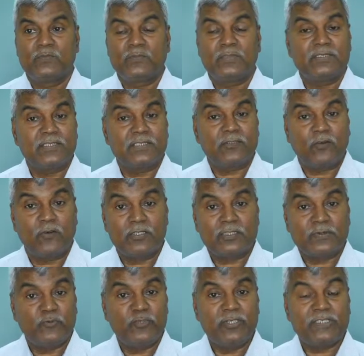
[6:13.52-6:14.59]
This is called
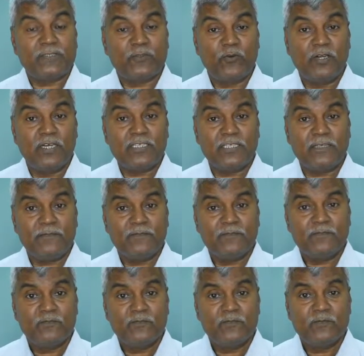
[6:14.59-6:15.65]
spurious correlation.
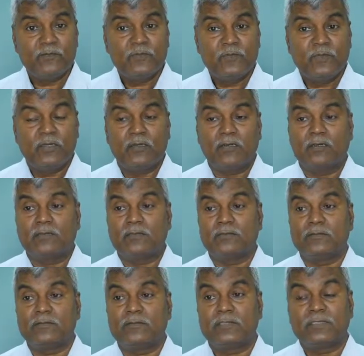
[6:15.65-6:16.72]

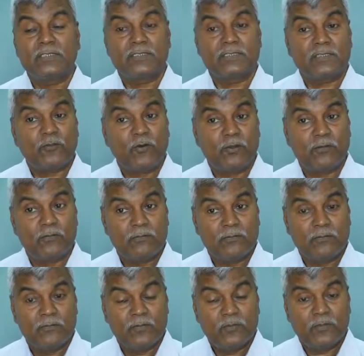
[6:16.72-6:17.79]
This is called
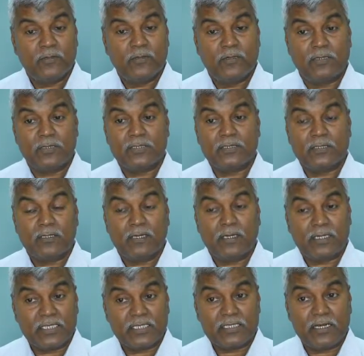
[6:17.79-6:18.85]

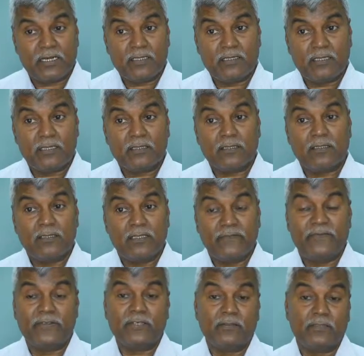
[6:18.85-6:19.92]
understanding the
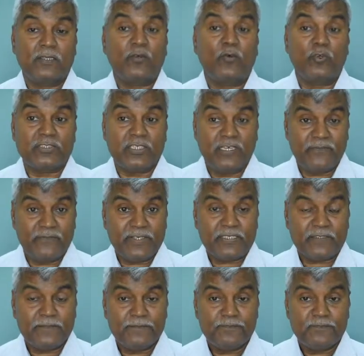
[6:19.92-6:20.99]
effect, the causal
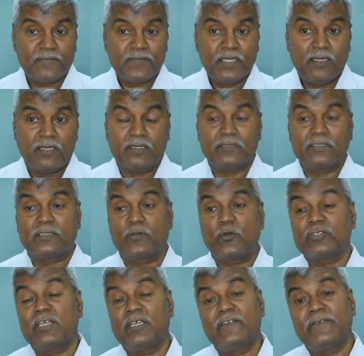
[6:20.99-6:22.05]
effect, and this
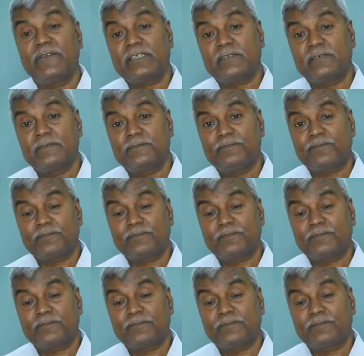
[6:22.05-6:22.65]
causal effect